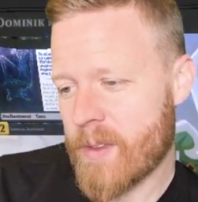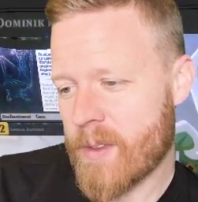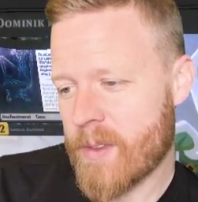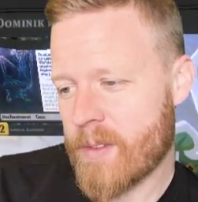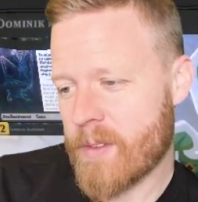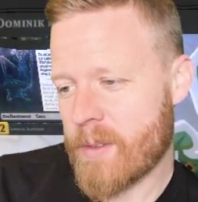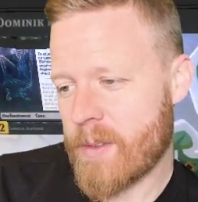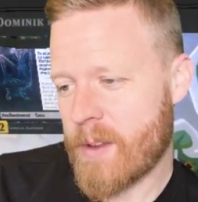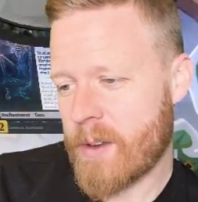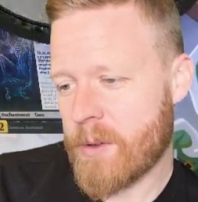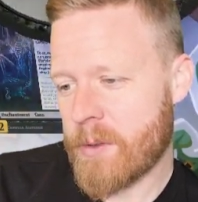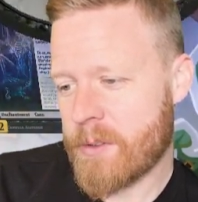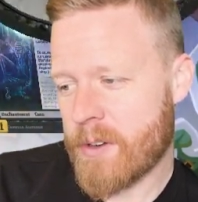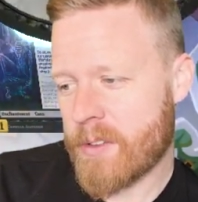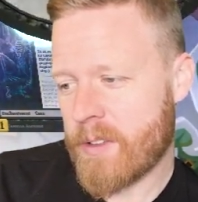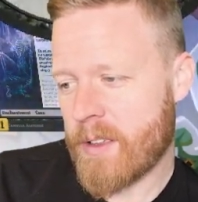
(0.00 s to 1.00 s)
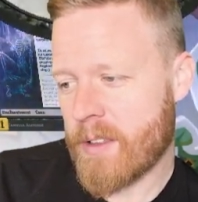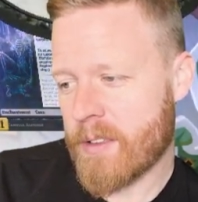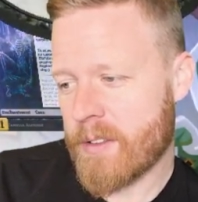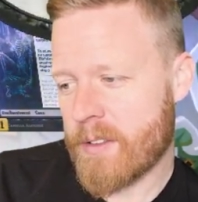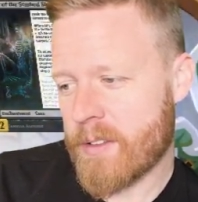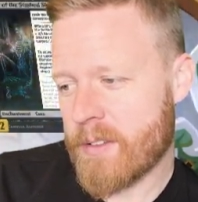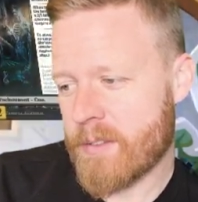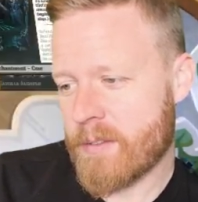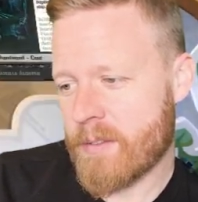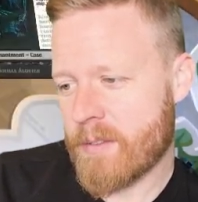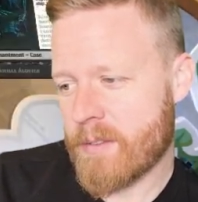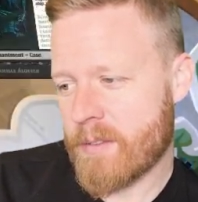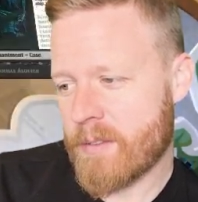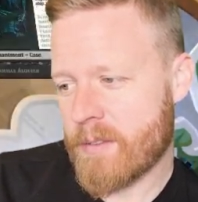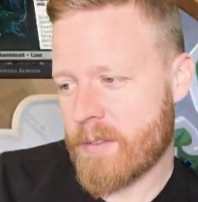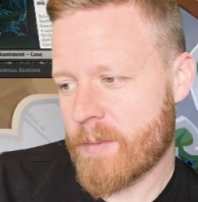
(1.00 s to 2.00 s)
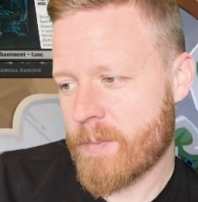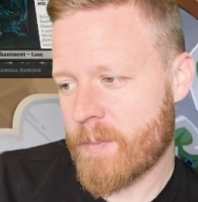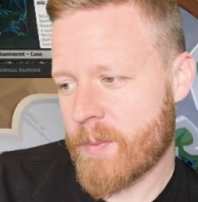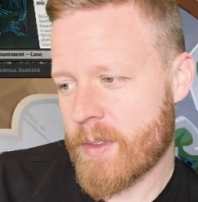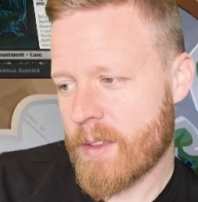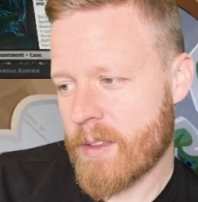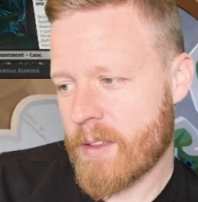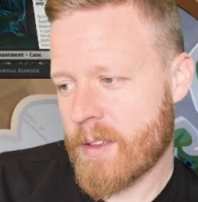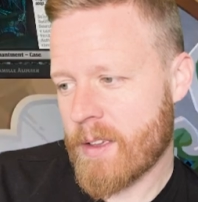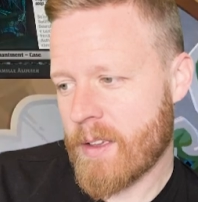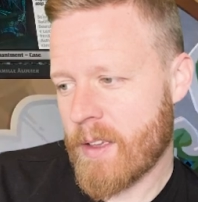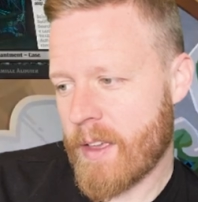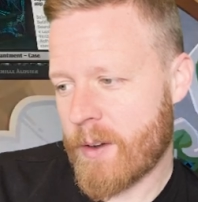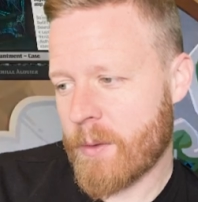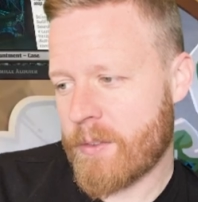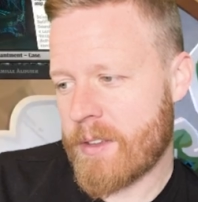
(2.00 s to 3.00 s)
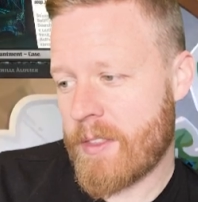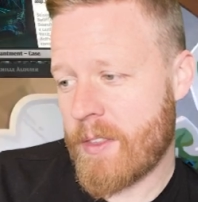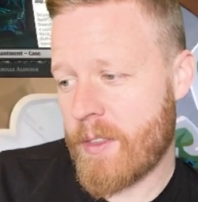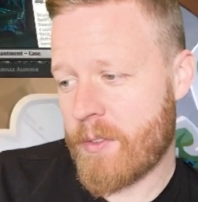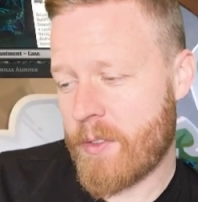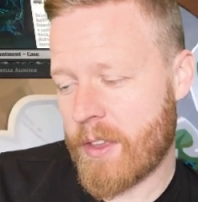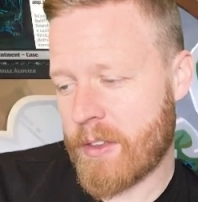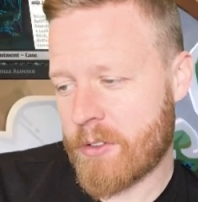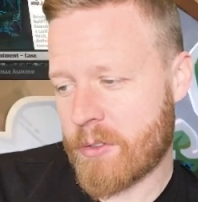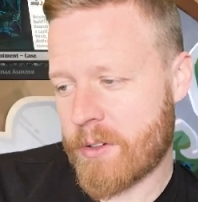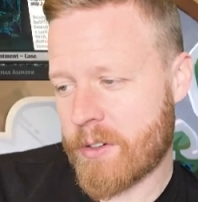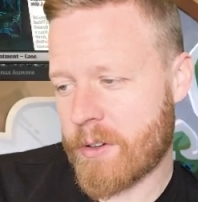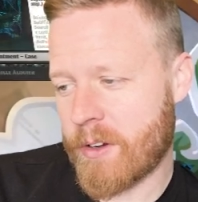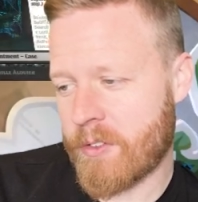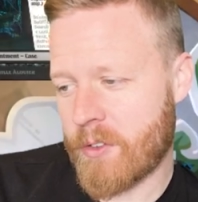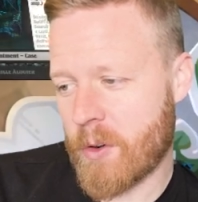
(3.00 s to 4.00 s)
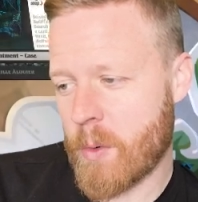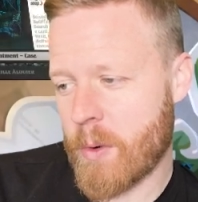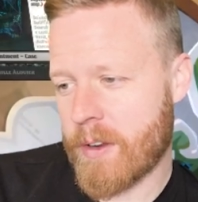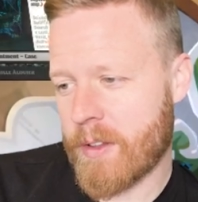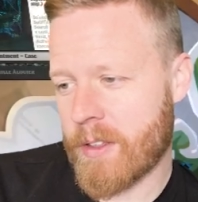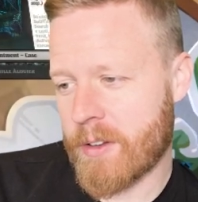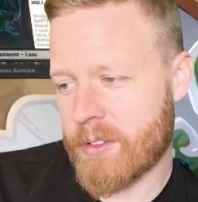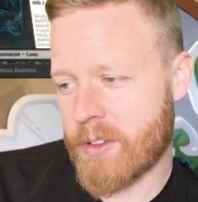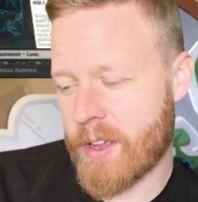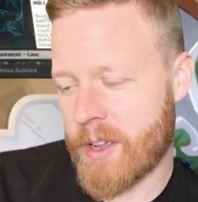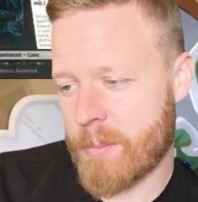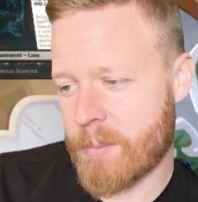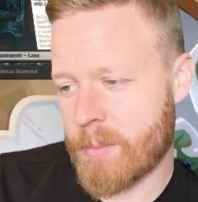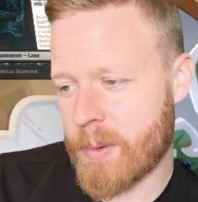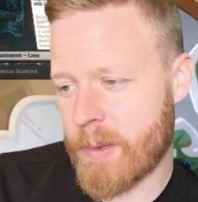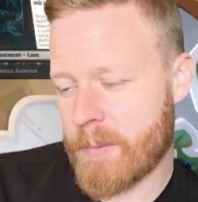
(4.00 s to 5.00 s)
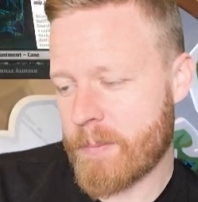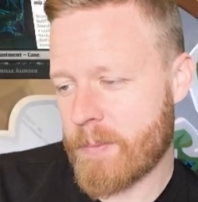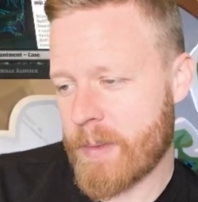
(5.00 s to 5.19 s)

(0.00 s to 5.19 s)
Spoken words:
So there goes our skeleton. I don't see these things triggering for quite a long time, but